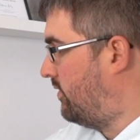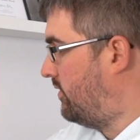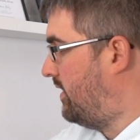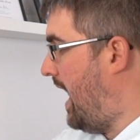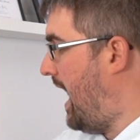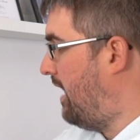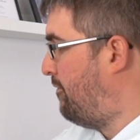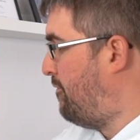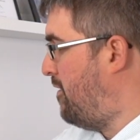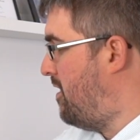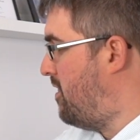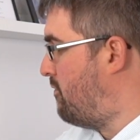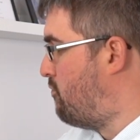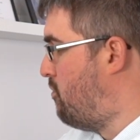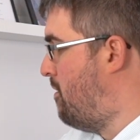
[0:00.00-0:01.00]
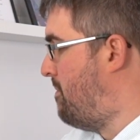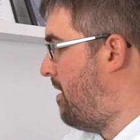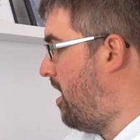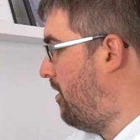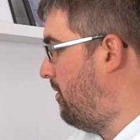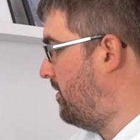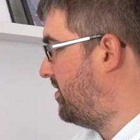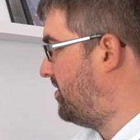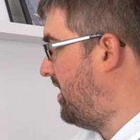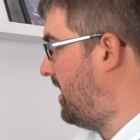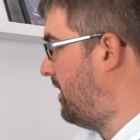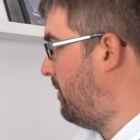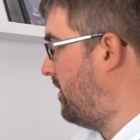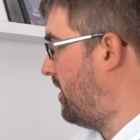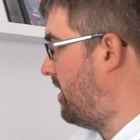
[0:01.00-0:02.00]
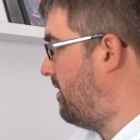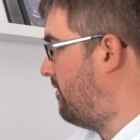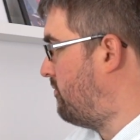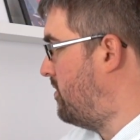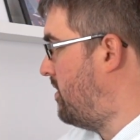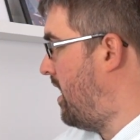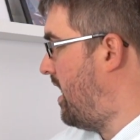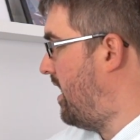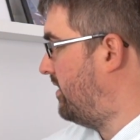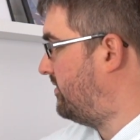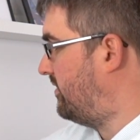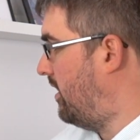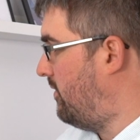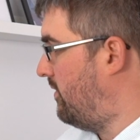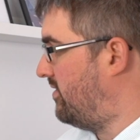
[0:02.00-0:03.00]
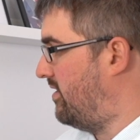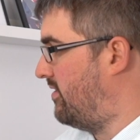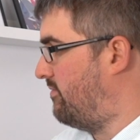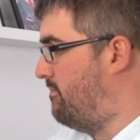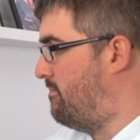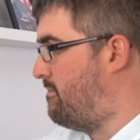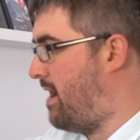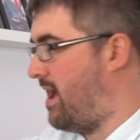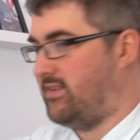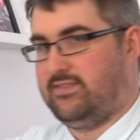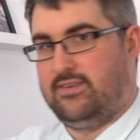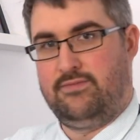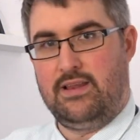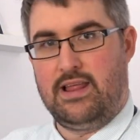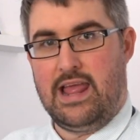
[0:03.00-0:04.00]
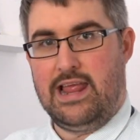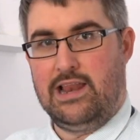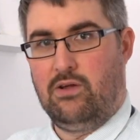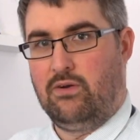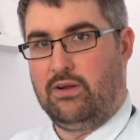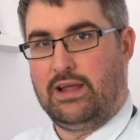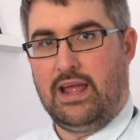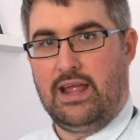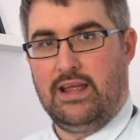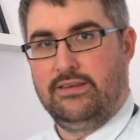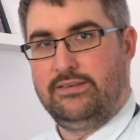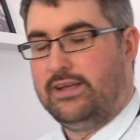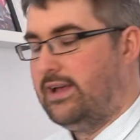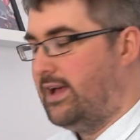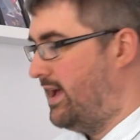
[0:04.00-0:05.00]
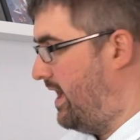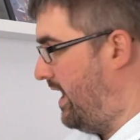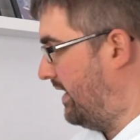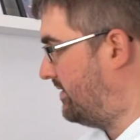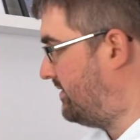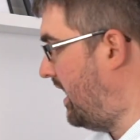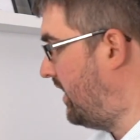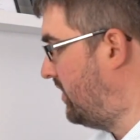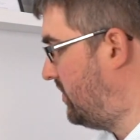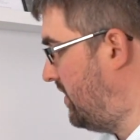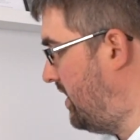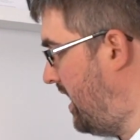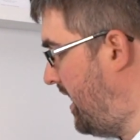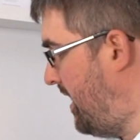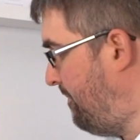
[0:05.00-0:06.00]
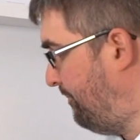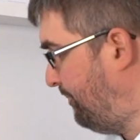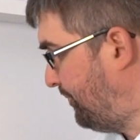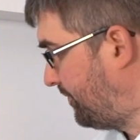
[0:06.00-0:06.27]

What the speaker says: the elephant in the room, I always think, with a root hair cell is this massively elongated extension here.